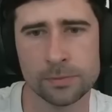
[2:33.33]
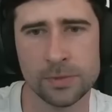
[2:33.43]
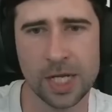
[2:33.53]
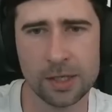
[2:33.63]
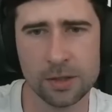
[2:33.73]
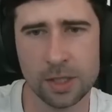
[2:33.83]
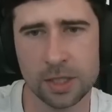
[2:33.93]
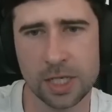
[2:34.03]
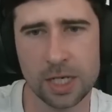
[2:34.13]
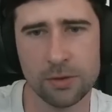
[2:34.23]
Deck could
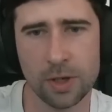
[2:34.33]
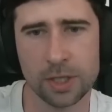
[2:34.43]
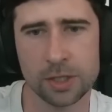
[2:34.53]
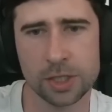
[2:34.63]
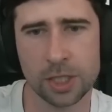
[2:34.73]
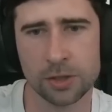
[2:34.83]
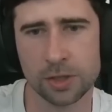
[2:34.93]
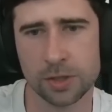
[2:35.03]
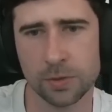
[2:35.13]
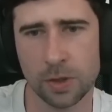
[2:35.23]
indeed run
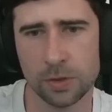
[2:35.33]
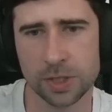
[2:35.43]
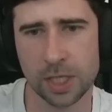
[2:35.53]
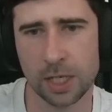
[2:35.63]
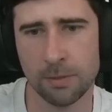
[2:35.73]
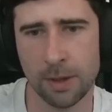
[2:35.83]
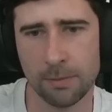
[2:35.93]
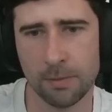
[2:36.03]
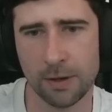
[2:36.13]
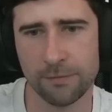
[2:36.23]
Enchantress. We'll see. He might
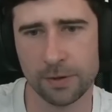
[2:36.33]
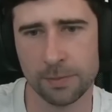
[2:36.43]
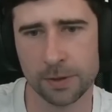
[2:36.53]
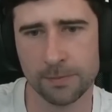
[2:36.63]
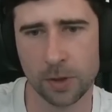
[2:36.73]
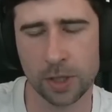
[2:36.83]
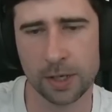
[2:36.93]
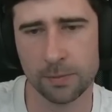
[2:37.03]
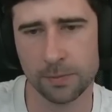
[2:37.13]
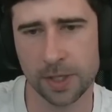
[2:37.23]
flip it. Okay,
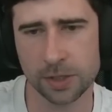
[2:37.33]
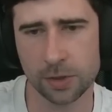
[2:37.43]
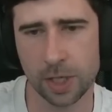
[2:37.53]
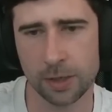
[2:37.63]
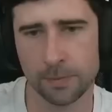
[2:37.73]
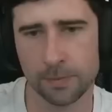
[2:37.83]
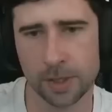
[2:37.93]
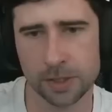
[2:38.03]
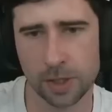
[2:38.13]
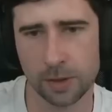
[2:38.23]
that's alright.
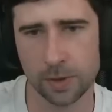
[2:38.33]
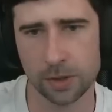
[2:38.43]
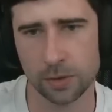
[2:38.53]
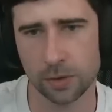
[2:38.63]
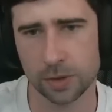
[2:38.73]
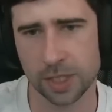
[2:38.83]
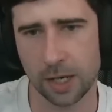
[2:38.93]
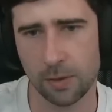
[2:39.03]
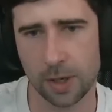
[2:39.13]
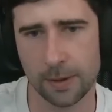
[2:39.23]
That's alright. We do lose
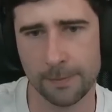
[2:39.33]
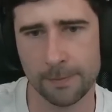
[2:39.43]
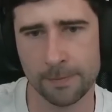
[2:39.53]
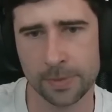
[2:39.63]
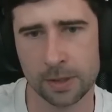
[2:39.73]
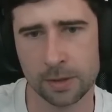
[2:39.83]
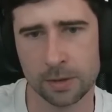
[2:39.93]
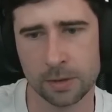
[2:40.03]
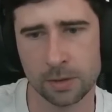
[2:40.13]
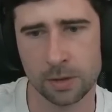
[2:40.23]
our
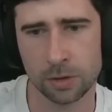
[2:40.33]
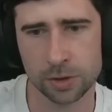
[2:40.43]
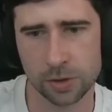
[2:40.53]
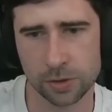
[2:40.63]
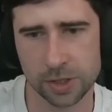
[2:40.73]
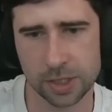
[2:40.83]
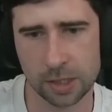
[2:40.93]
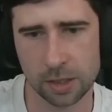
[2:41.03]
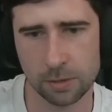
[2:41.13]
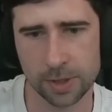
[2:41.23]
Onslaught
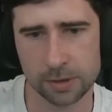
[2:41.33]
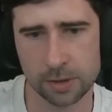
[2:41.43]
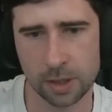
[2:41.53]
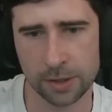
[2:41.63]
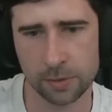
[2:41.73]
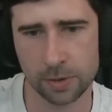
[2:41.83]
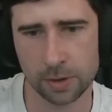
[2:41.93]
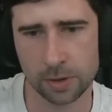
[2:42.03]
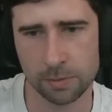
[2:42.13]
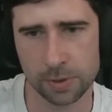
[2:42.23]
Citadel, but I think we're
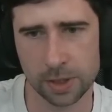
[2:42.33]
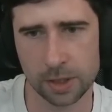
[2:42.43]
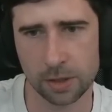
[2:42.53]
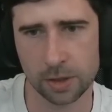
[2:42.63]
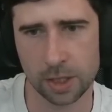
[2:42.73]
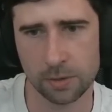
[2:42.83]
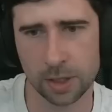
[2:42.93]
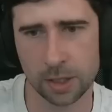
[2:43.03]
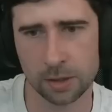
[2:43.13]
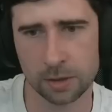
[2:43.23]
completely okay with that.